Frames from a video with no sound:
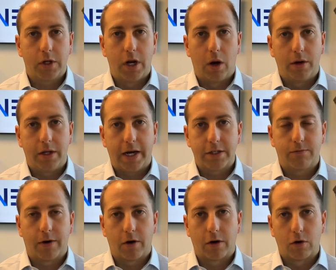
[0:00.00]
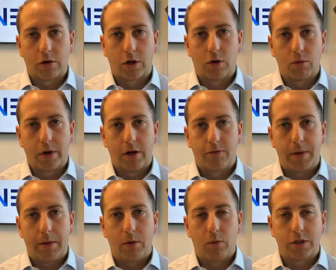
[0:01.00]
and yes, varying your degree of
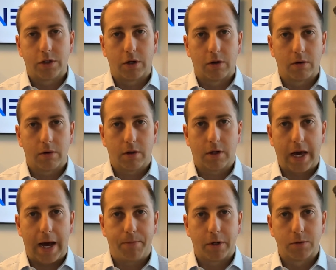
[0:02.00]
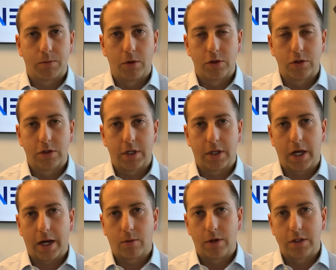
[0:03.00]
maybe what your cap exposure is on the
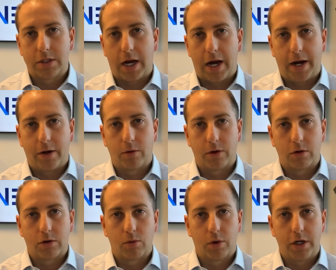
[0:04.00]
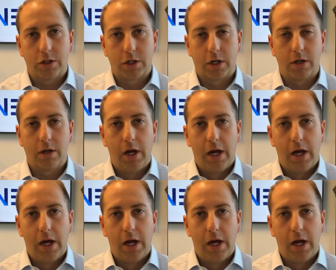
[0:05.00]
equity side or your duration,